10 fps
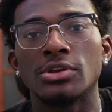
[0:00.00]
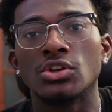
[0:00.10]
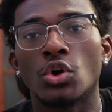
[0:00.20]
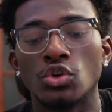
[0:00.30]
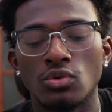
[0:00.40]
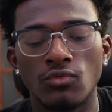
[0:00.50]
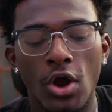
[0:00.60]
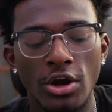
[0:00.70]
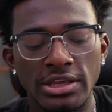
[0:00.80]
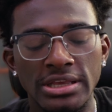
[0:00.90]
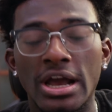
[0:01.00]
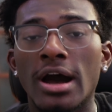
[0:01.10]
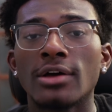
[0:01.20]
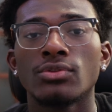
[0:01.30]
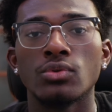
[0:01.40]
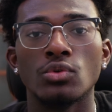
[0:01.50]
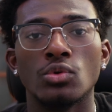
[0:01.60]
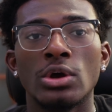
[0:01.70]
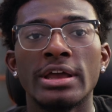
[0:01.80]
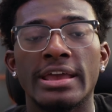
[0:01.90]
You know, you've already gone
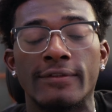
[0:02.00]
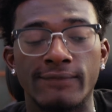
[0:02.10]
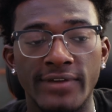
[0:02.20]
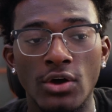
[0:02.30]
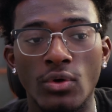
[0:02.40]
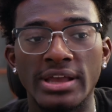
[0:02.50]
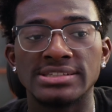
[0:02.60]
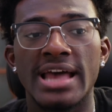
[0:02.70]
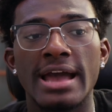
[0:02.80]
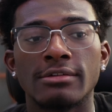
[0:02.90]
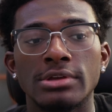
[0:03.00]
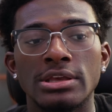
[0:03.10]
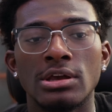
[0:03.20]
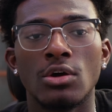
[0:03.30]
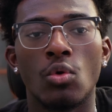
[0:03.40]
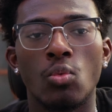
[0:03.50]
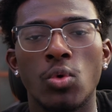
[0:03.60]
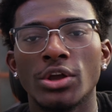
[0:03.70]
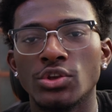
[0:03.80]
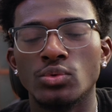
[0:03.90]
through and felt exactly
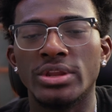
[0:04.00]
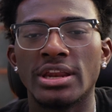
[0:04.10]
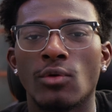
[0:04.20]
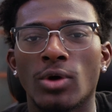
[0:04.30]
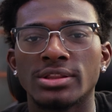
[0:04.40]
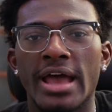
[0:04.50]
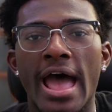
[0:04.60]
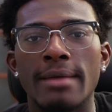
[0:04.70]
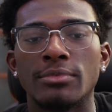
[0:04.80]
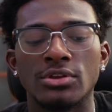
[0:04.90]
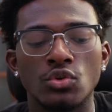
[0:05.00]
what you didn't want to happen.